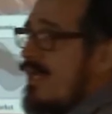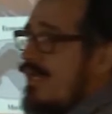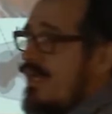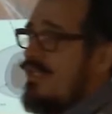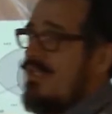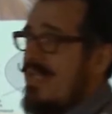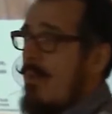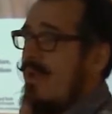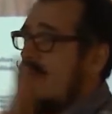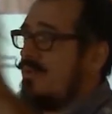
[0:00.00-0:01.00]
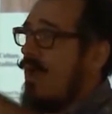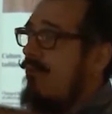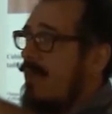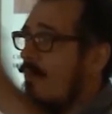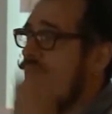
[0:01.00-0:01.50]
conditions that we are
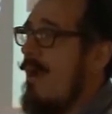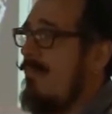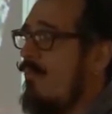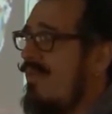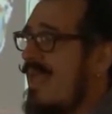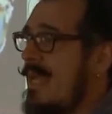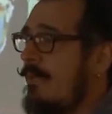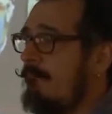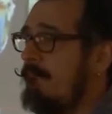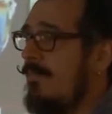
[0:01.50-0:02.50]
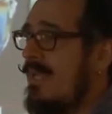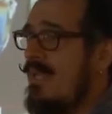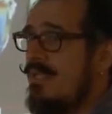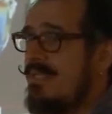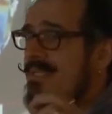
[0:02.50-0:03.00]
solving a problem within.
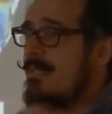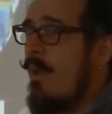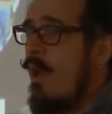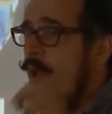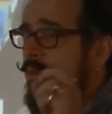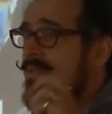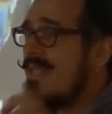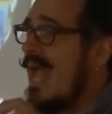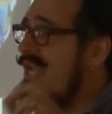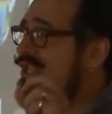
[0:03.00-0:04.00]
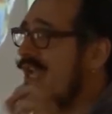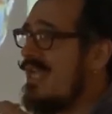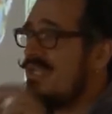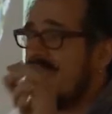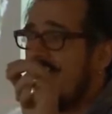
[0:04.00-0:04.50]
Small, slight
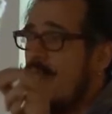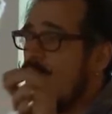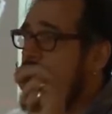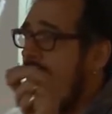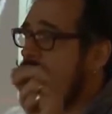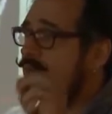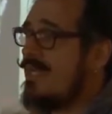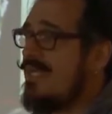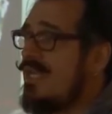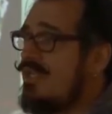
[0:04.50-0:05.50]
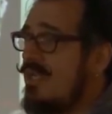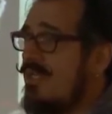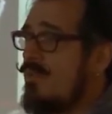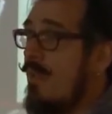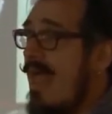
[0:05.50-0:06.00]
changes in those boundary
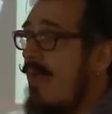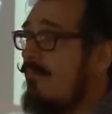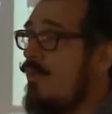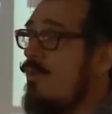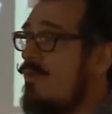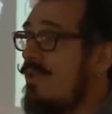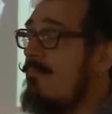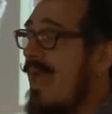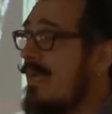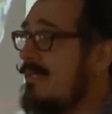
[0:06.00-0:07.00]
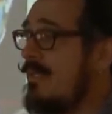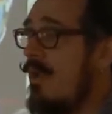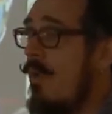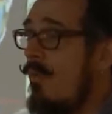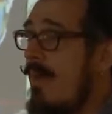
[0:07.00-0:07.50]
conditions will have huge impacts on
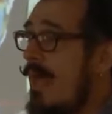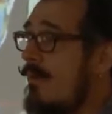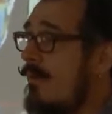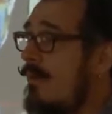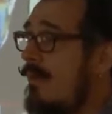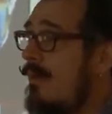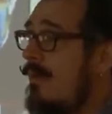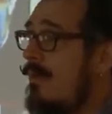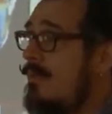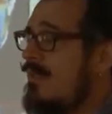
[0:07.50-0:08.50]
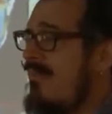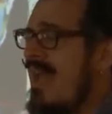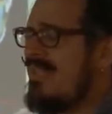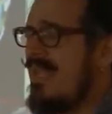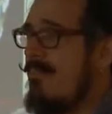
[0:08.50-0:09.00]
the whole model. So if
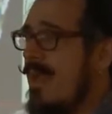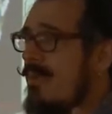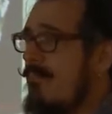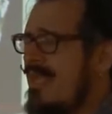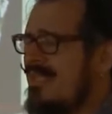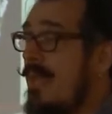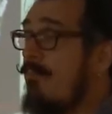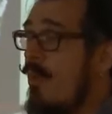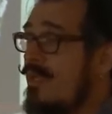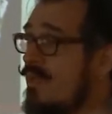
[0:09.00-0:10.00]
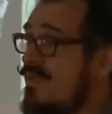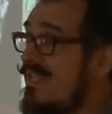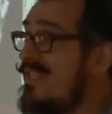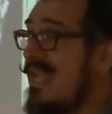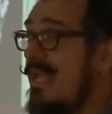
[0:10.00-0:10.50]
I say my set points are
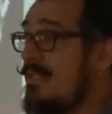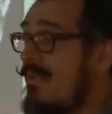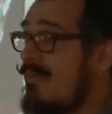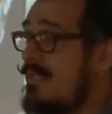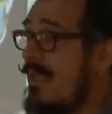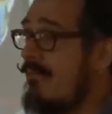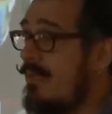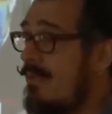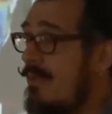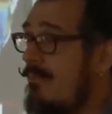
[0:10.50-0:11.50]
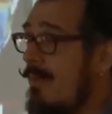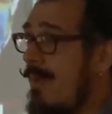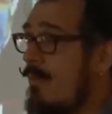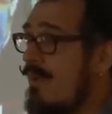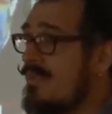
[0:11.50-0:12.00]
68 and 77, but
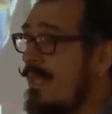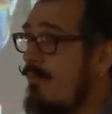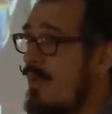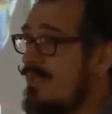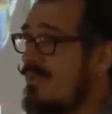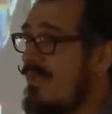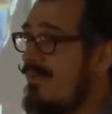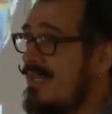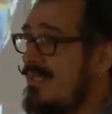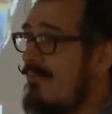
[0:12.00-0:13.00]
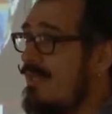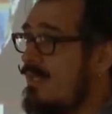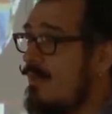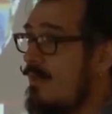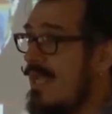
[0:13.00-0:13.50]
my real set points are 70 and
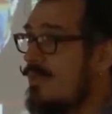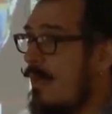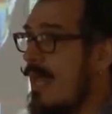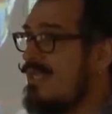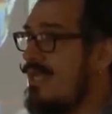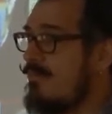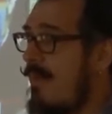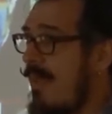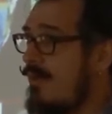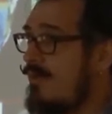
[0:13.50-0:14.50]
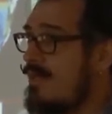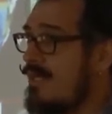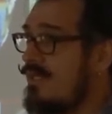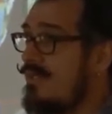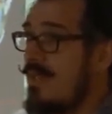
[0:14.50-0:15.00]
72, guess what? I changed my boundary
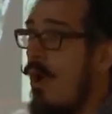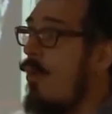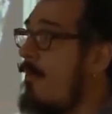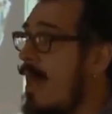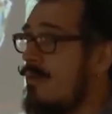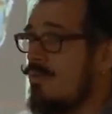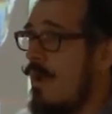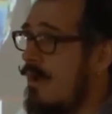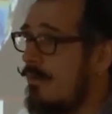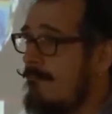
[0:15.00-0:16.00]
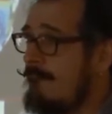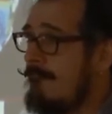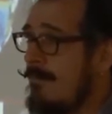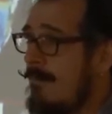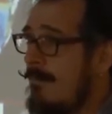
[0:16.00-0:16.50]
conditions, the whole model's wrong.
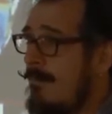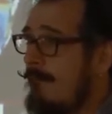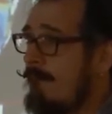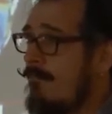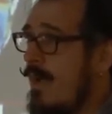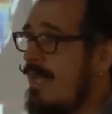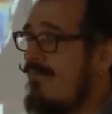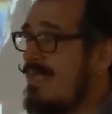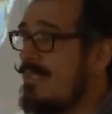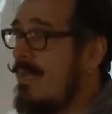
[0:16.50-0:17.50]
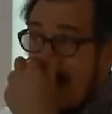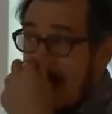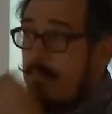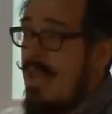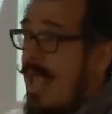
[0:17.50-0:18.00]
Right? If I say
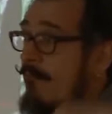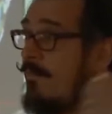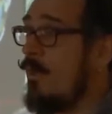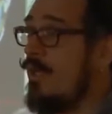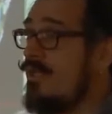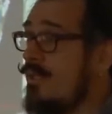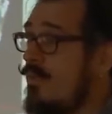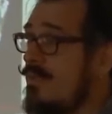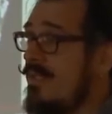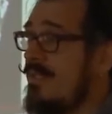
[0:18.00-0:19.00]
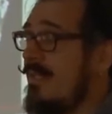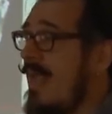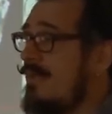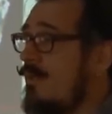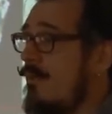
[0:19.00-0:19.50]
I'm going to have 30 students in this
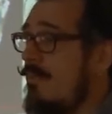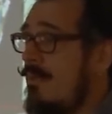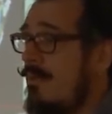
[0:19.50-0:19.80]
classroom,